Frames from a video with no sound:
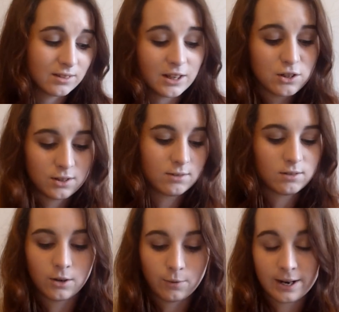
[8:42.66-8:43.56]
they just...
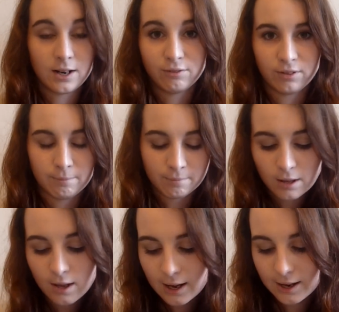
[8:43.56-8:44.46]
Oh, I love them.
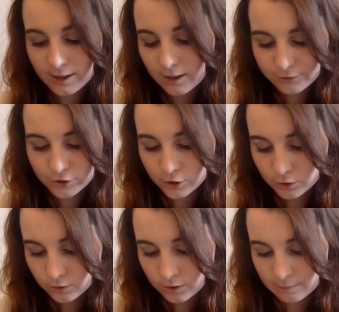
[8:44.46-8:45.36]
And I love to
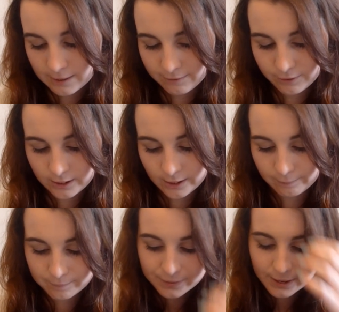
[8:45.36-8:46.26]
use them and
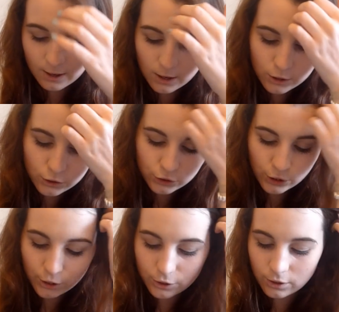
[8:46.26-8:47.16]
everything.
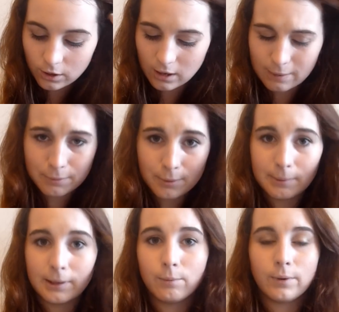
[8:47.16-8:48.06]
So I
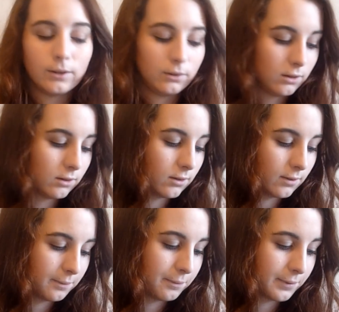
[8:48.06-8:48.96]
probably will
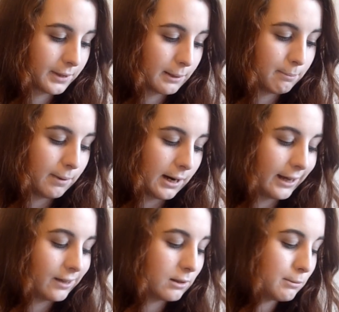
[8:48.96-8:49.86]

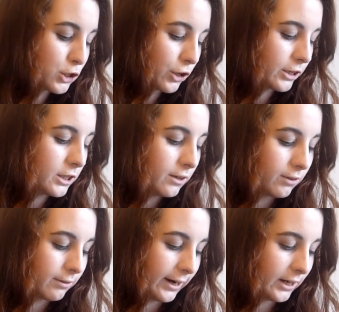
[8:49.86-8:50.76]
buy the majority of
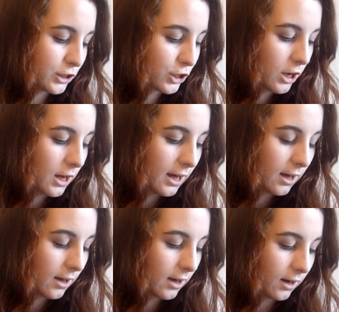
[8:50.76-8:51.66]
the range.
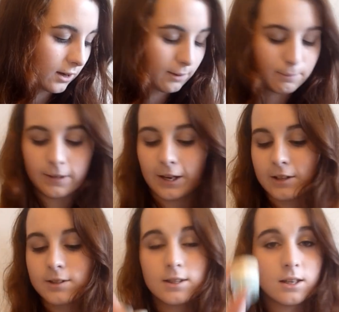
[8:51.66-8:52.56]
But
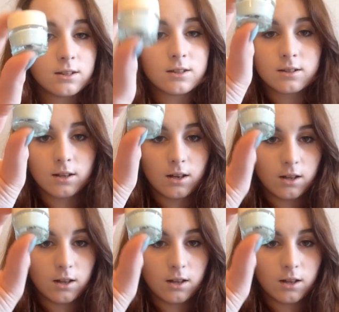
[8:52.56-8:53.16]
yes, this